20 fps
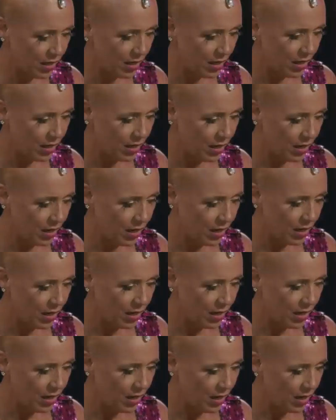
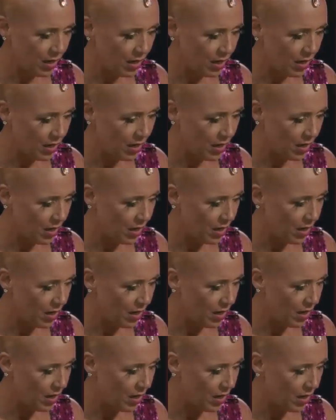
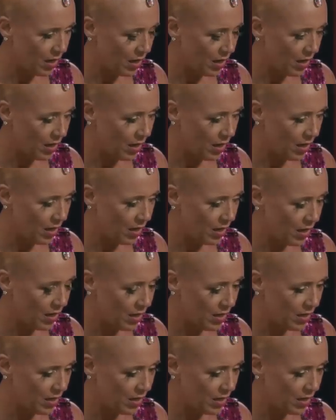[no speech]